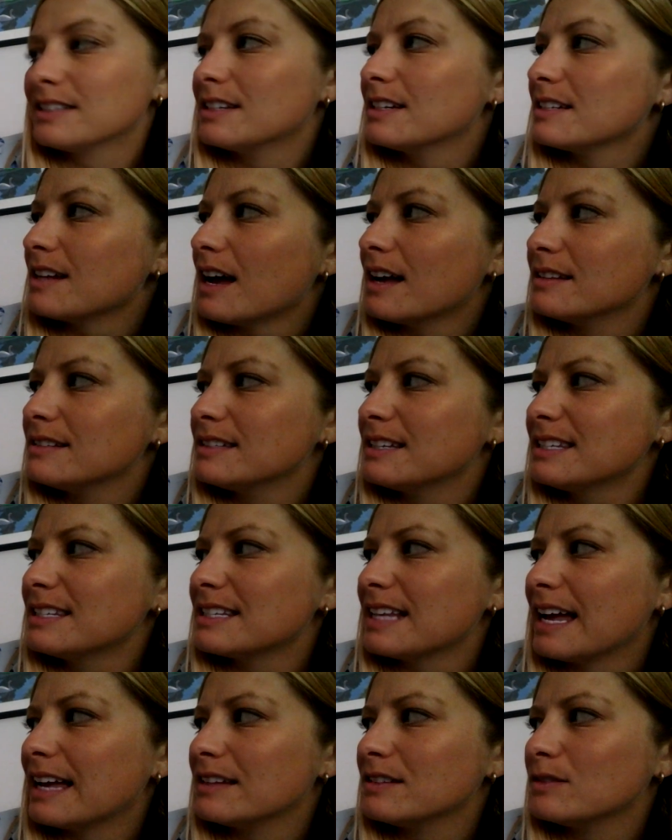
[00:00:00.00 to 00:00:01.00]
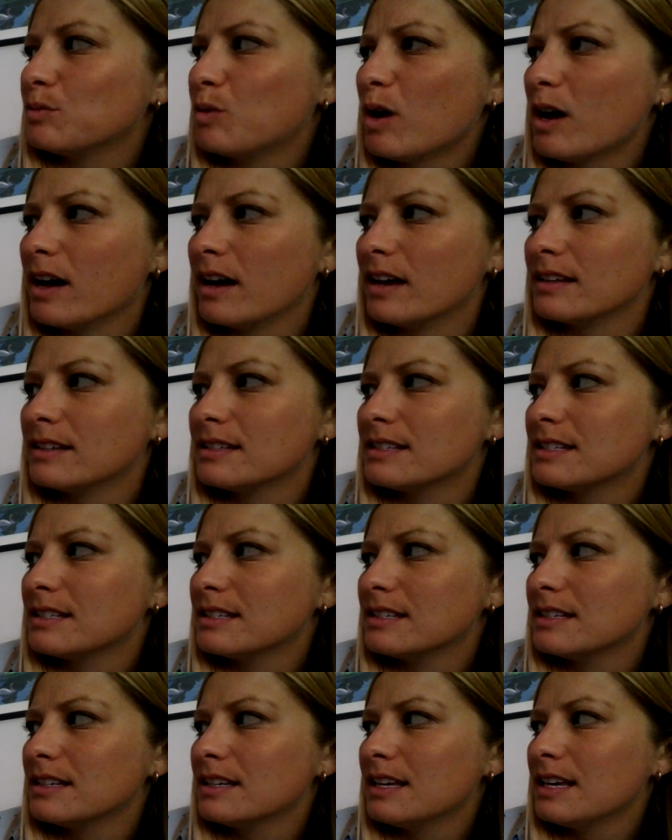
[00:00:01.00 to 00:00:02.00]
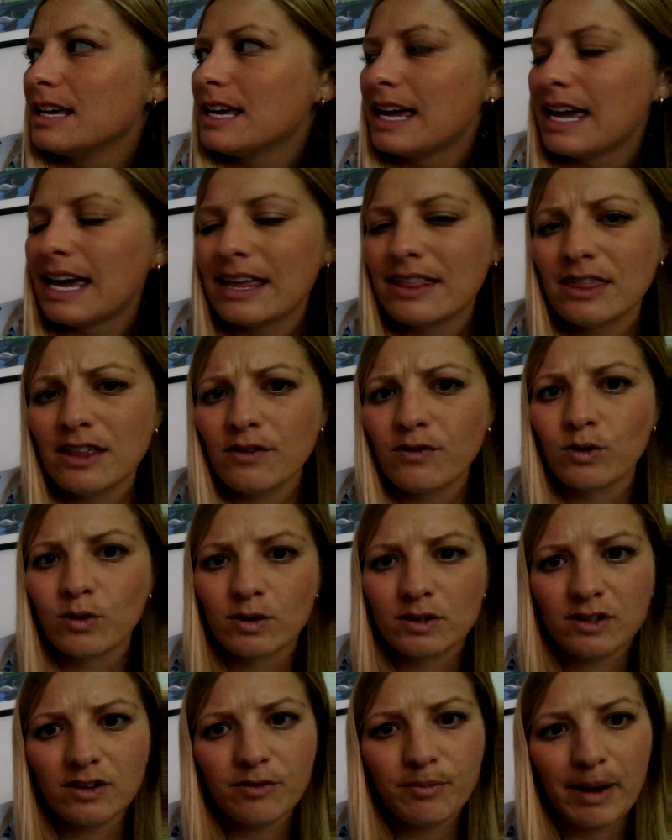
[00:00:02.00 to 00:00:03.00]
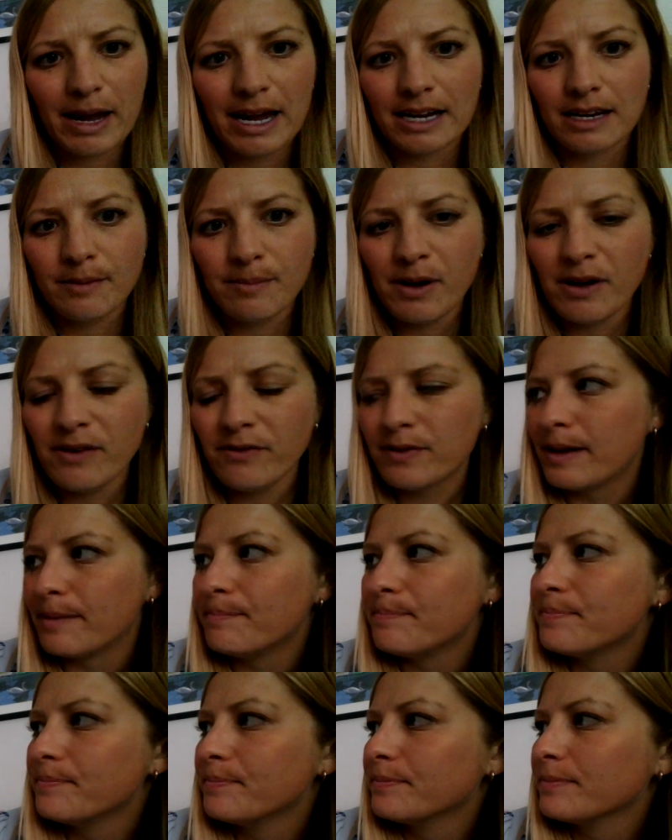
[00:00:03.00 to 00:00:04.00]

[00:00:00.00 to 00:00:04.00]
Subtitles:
could understand words in the roars of pain above him.